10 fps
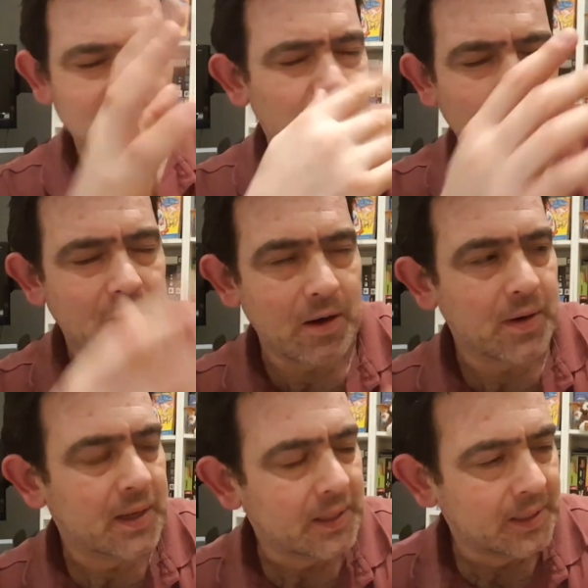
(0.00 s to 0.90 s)
the other way
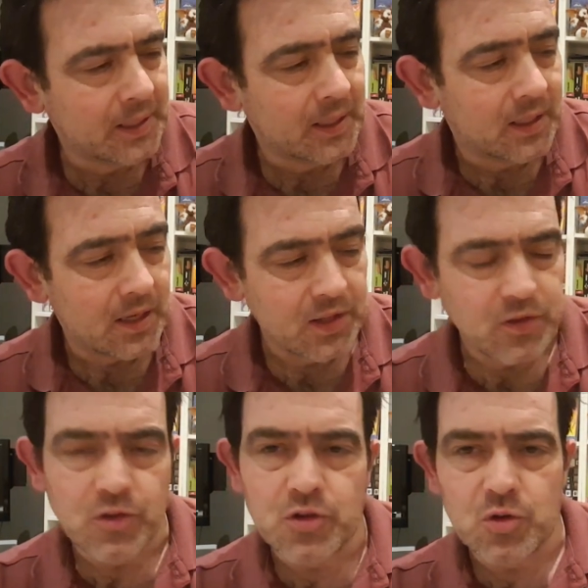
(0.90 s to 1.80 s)
around. And
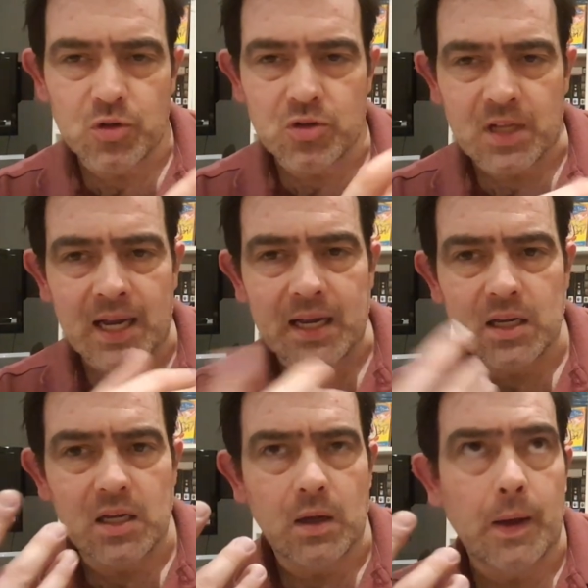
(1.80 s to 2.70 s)
then the other two are just
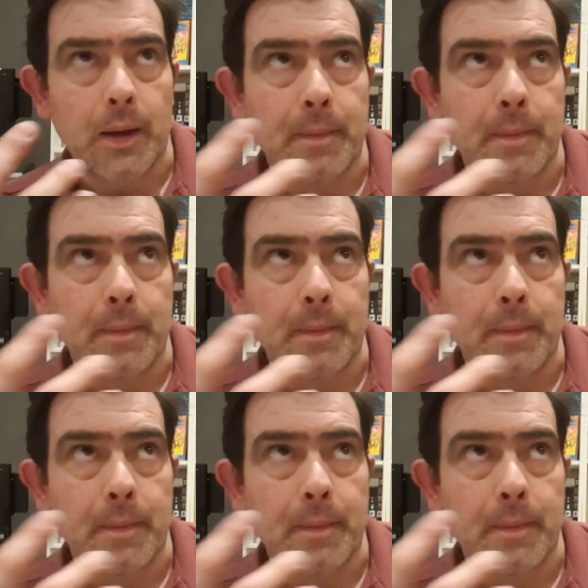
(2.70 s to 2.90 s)
like,